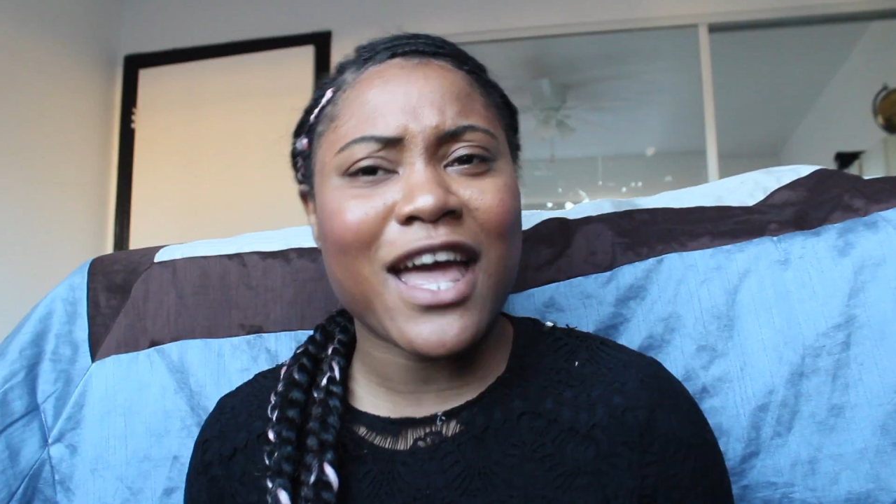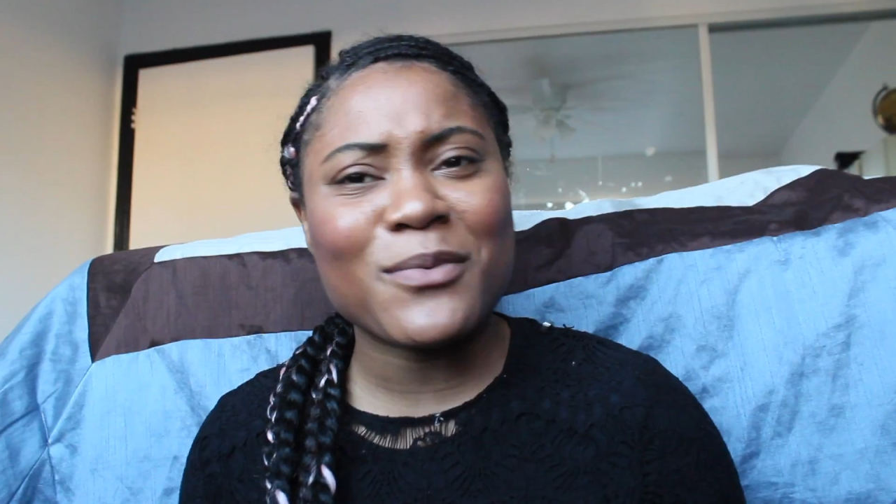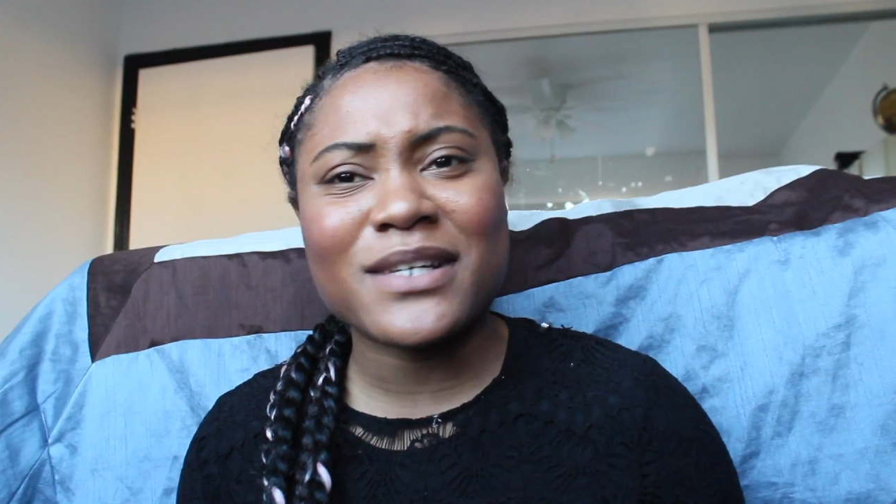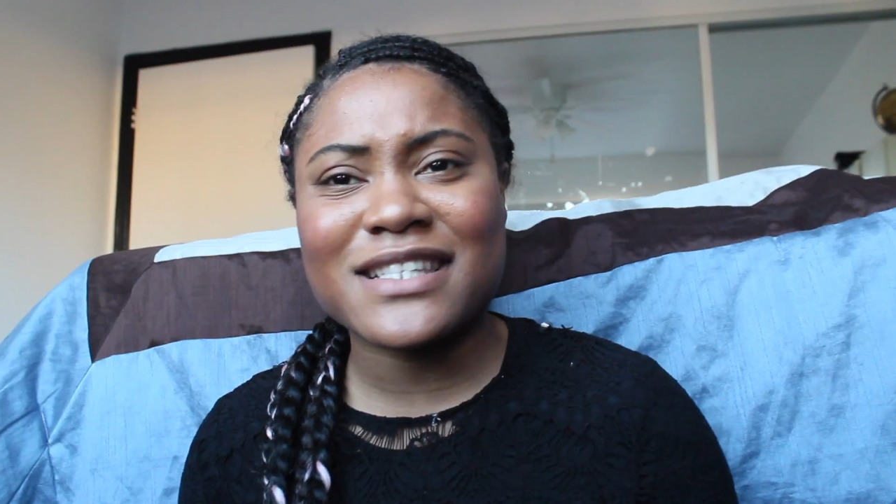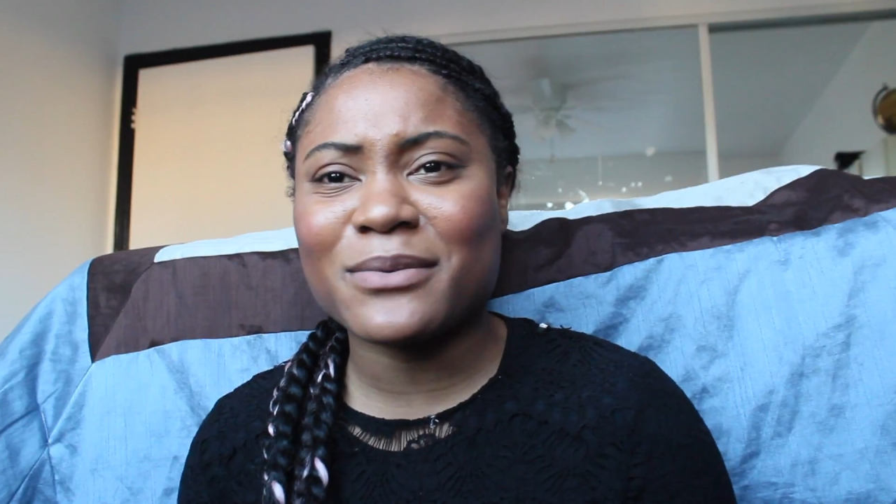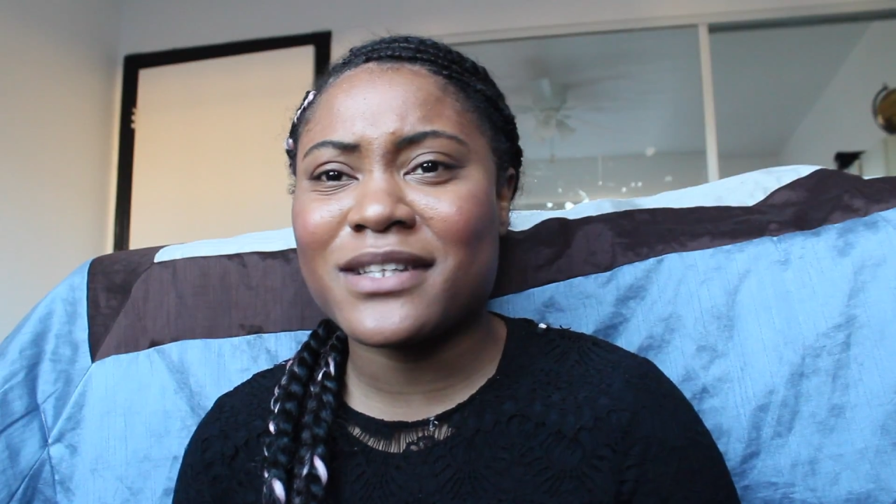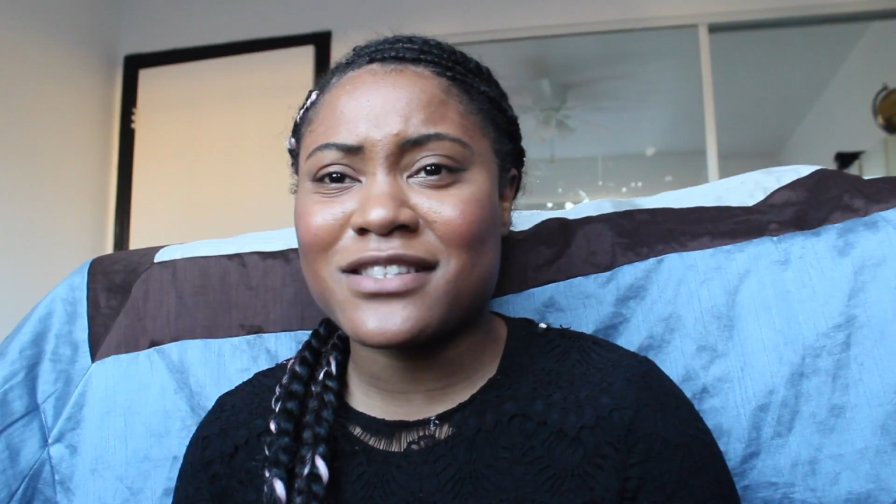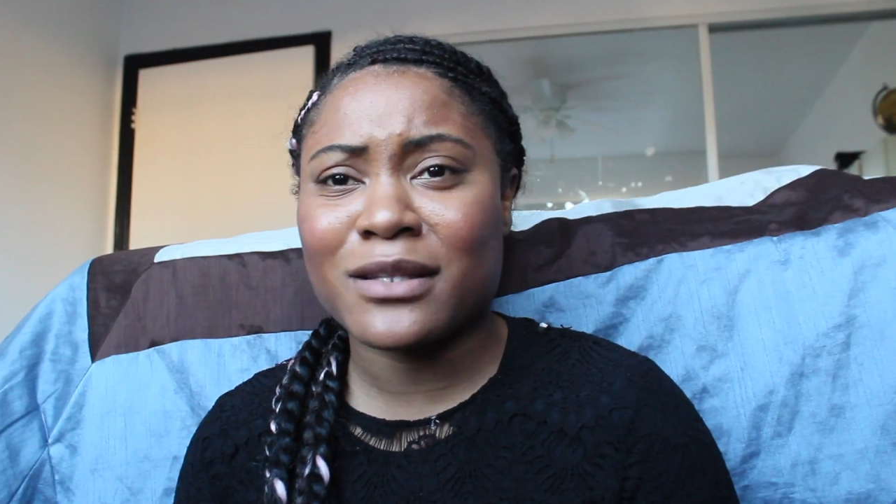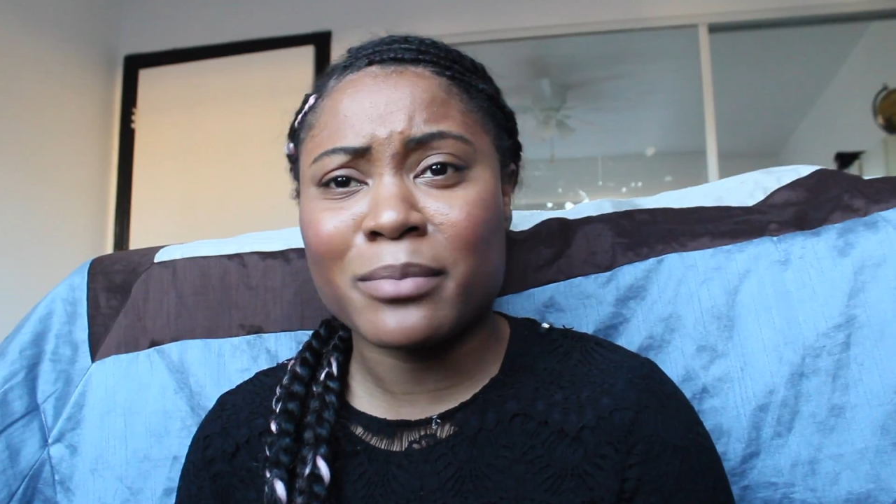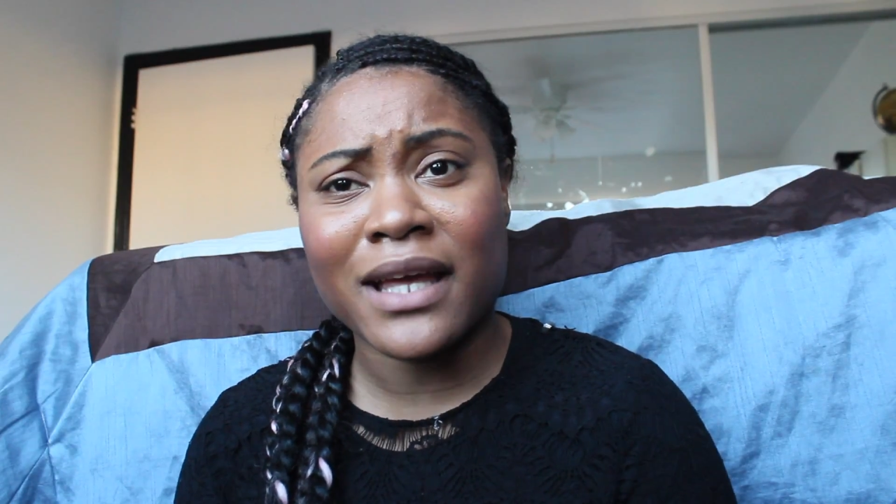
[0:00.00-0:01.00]
hey, you want to sit with
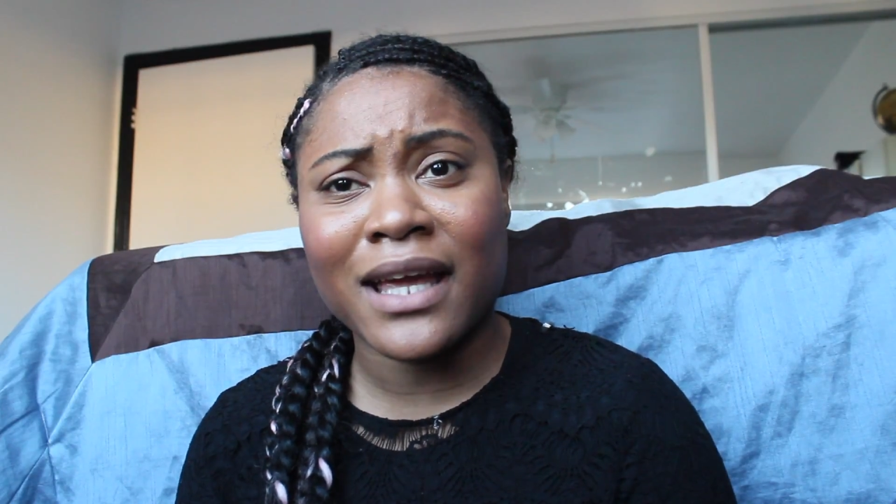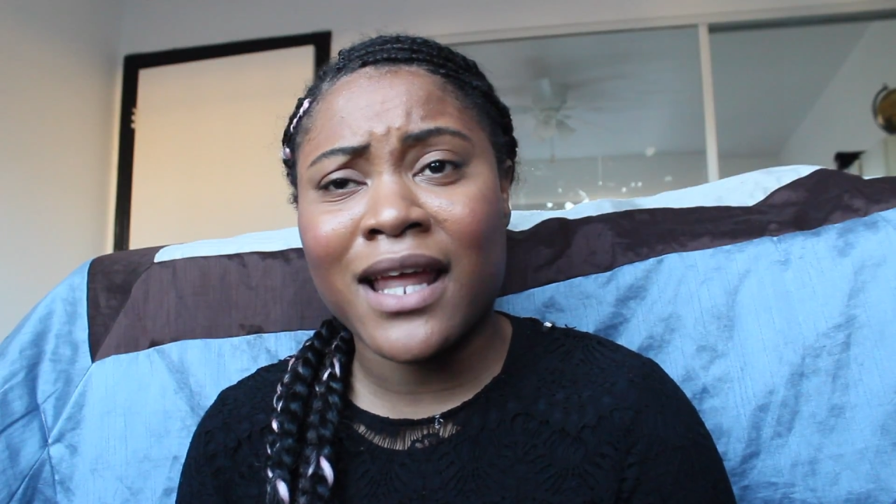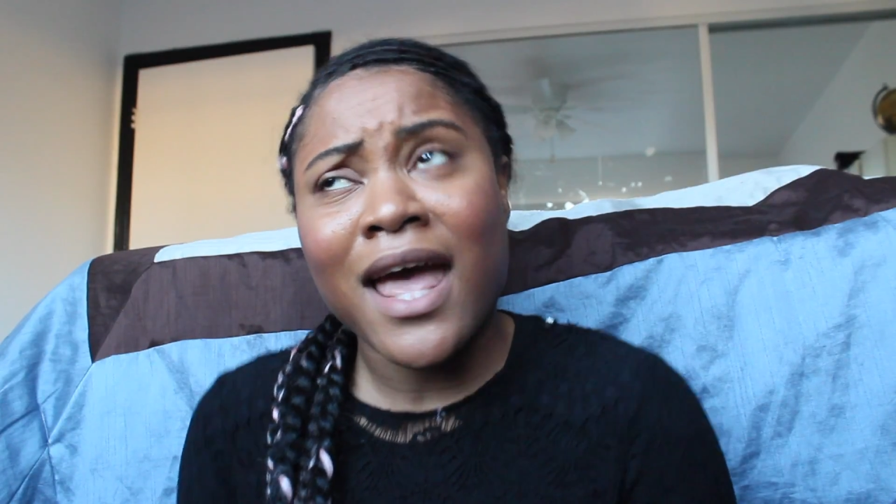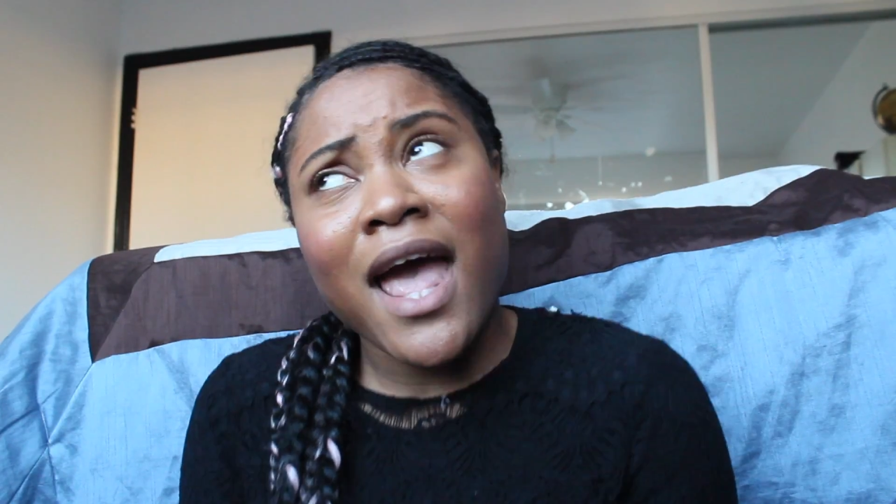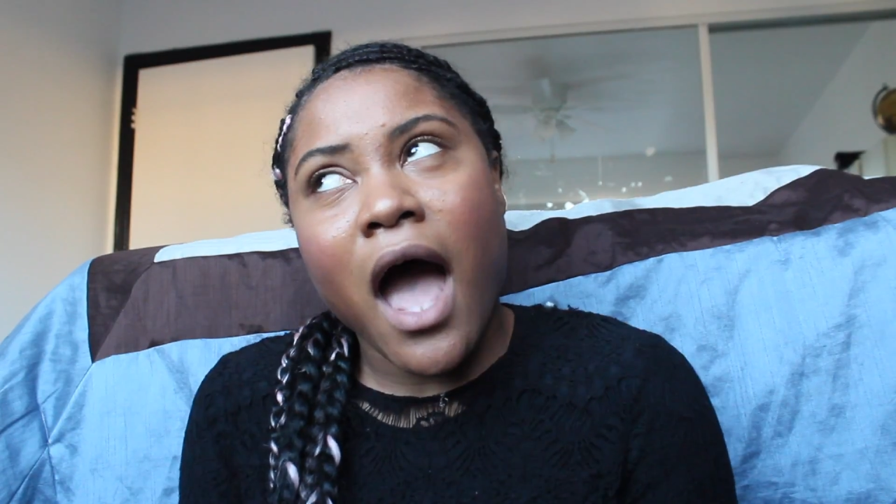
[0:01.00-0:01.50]
us on the plane?